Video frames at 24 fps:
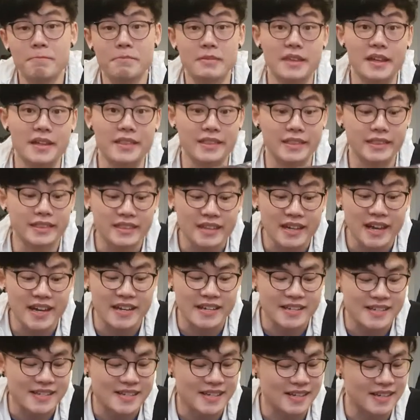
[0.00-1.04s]
Then
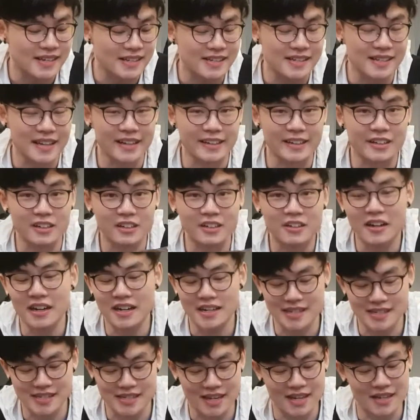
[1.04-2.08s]
this is like a
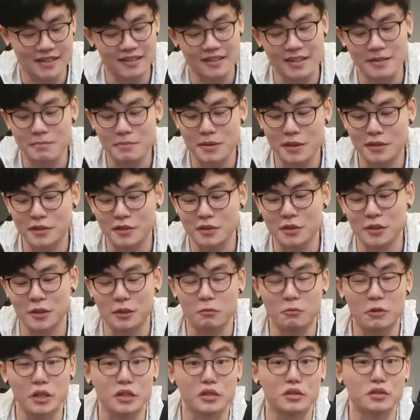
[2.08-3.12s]
godsend compared to a
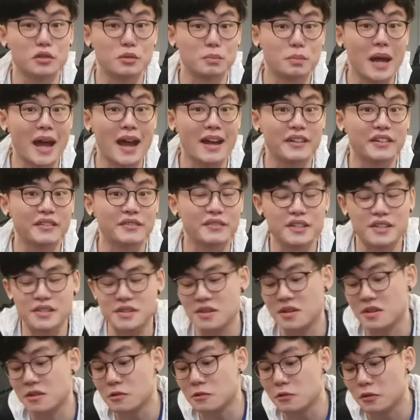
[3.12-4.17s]
regular pack of
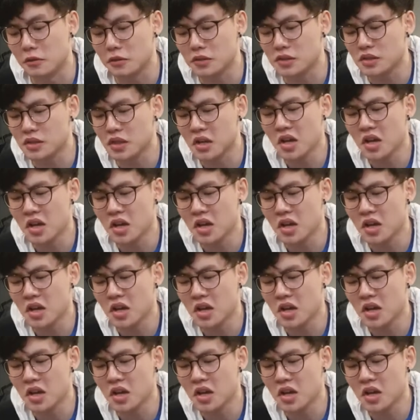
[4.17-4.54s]
instant noodles.